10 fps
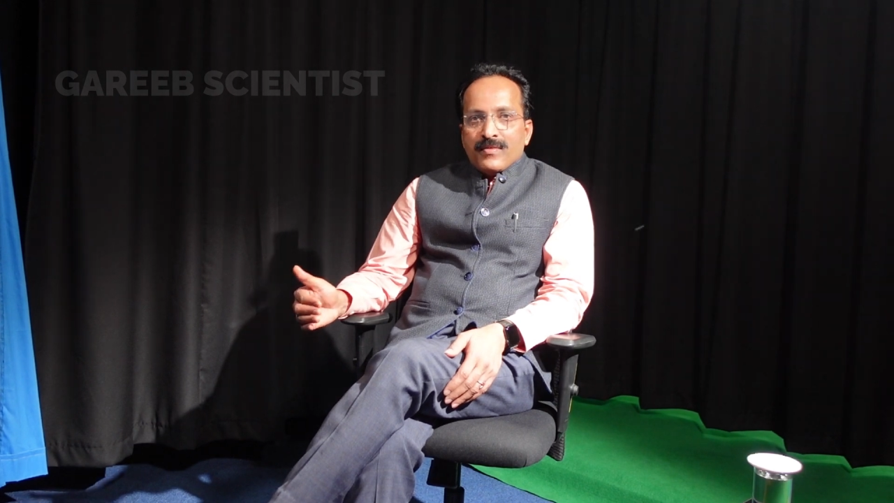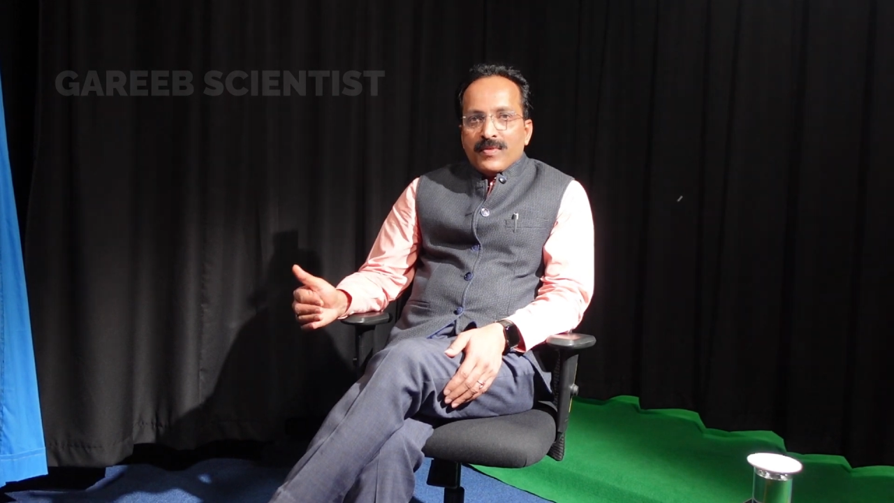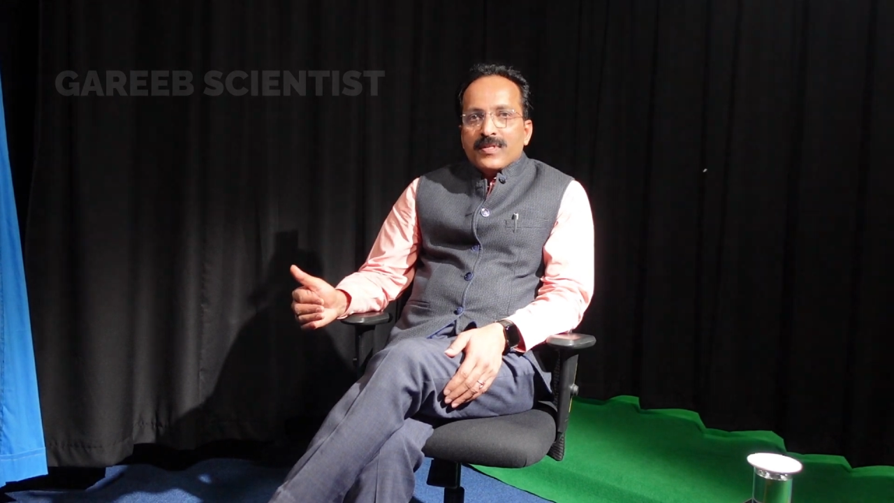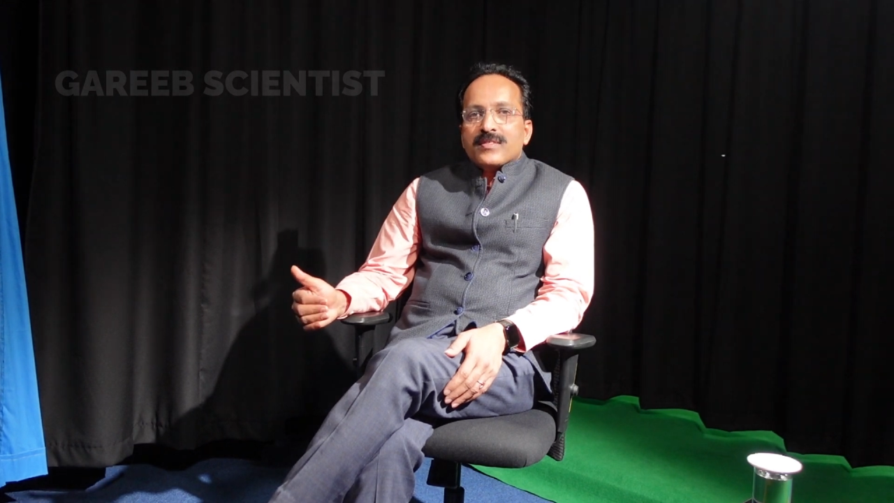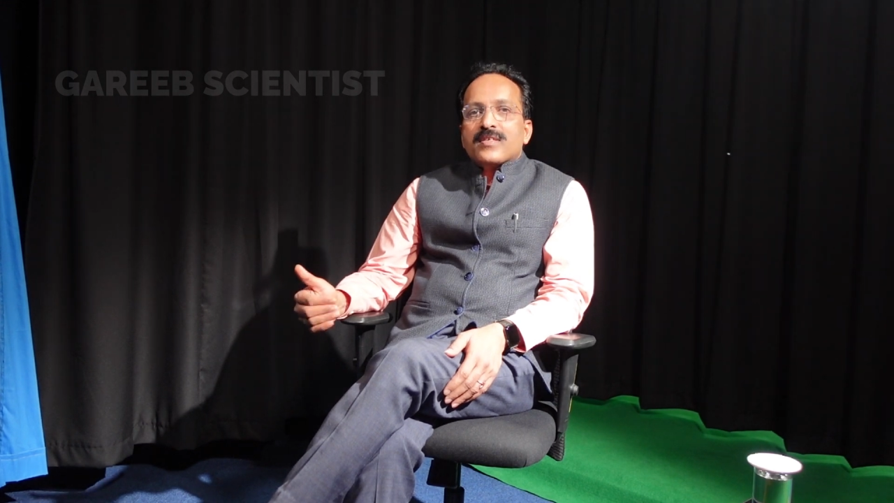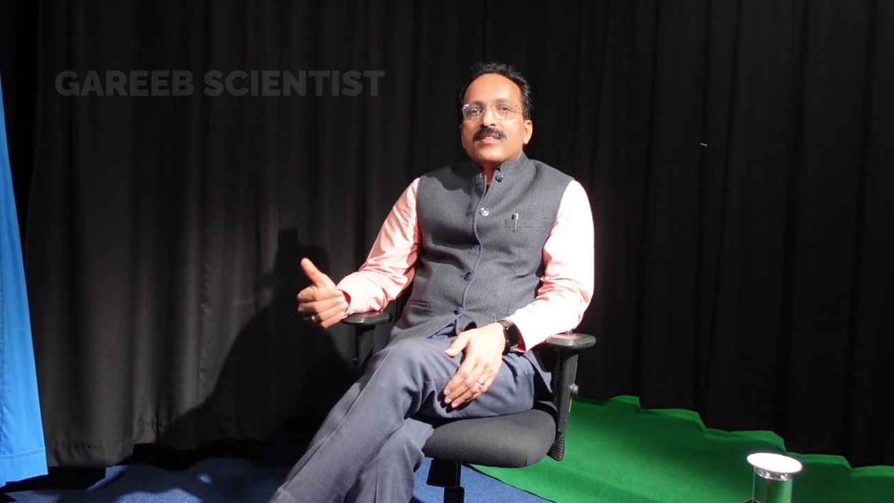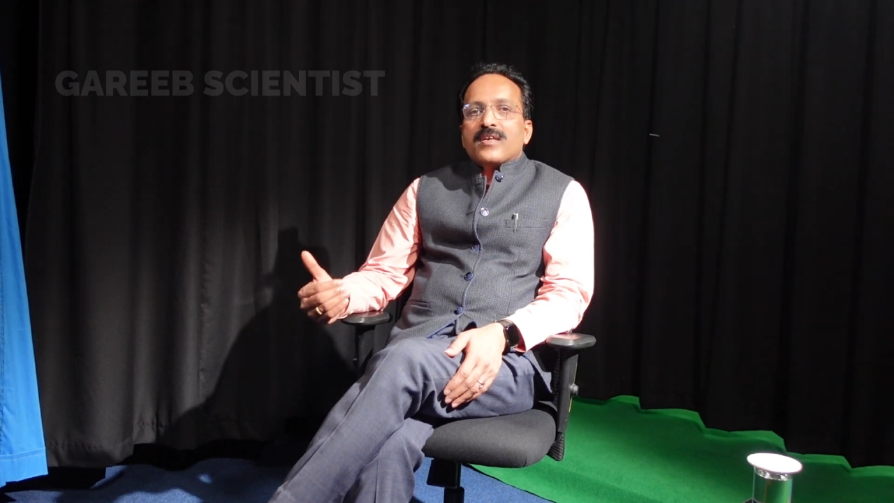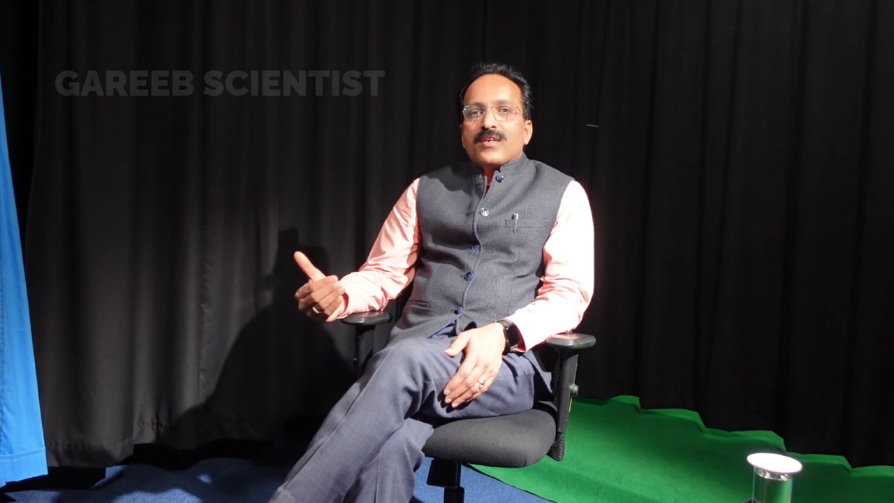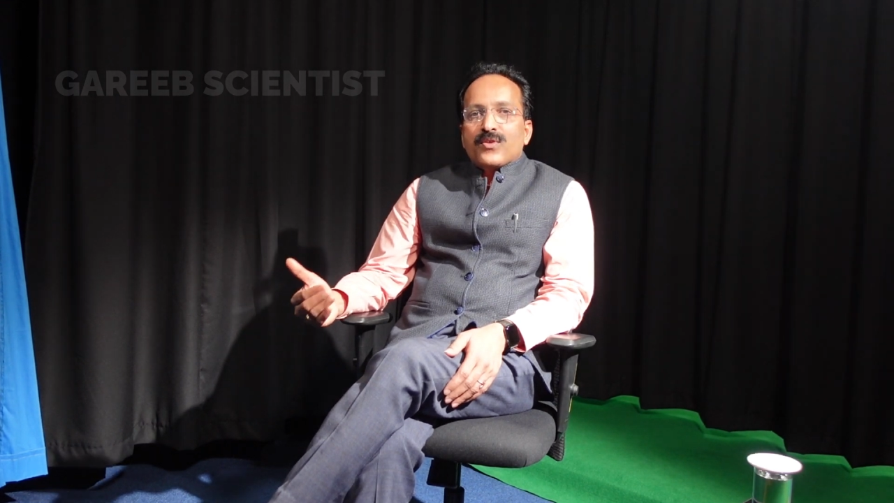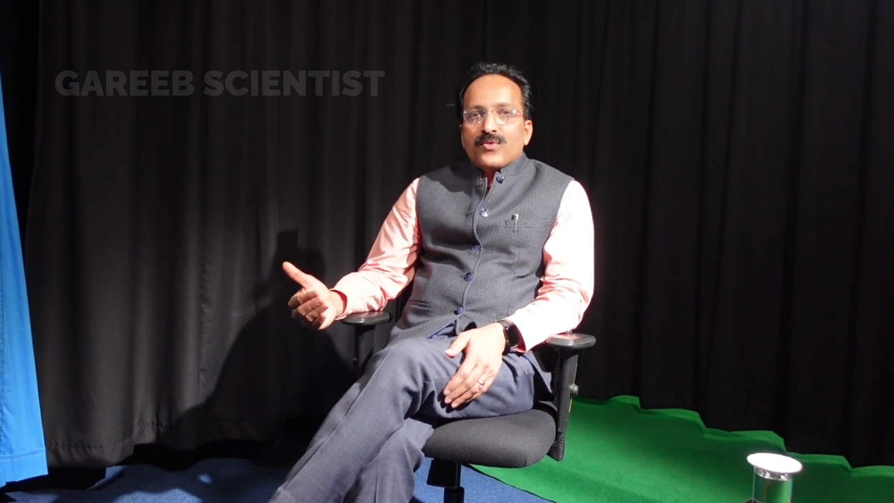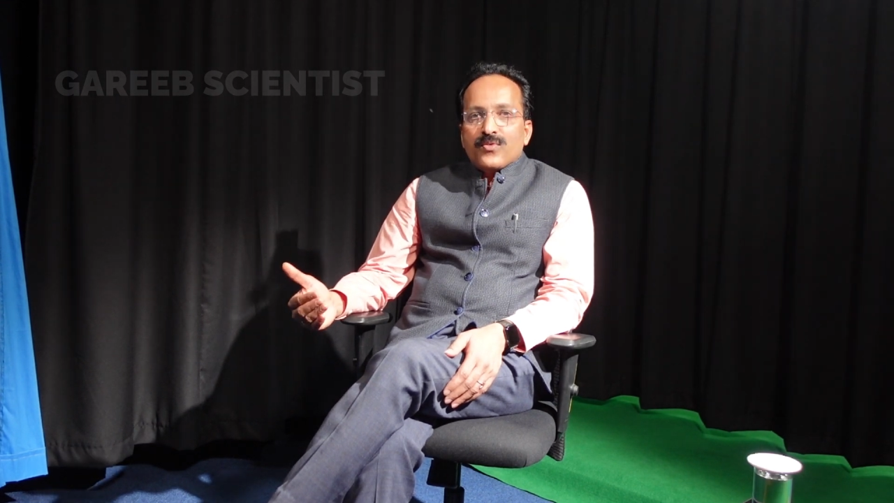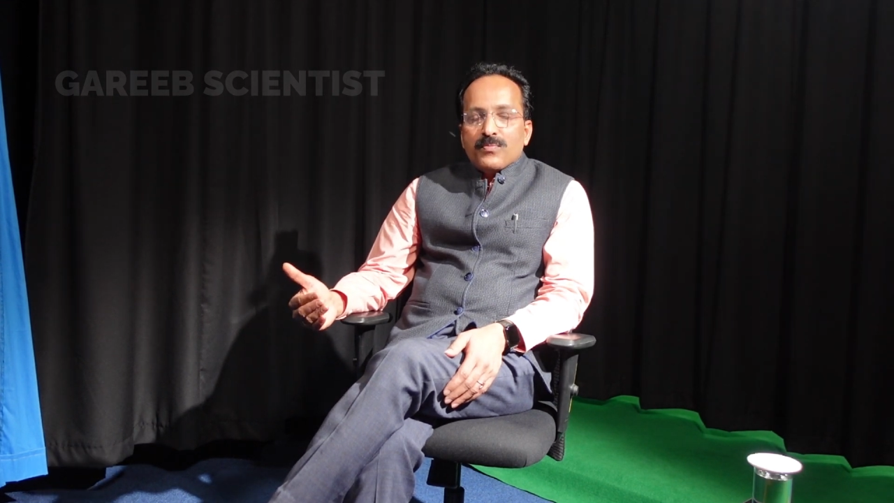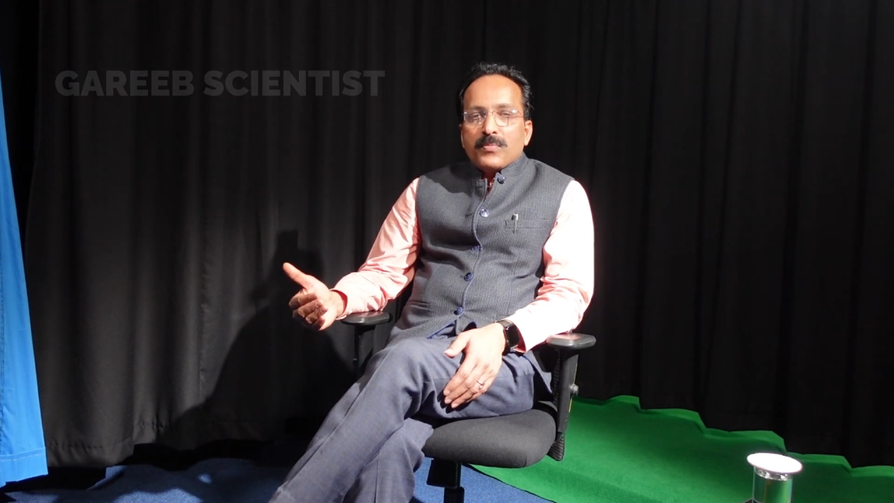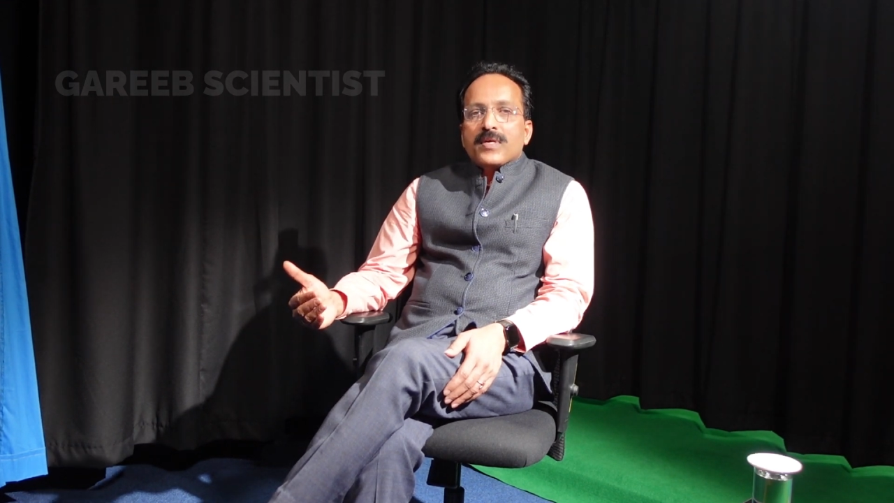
When the C-32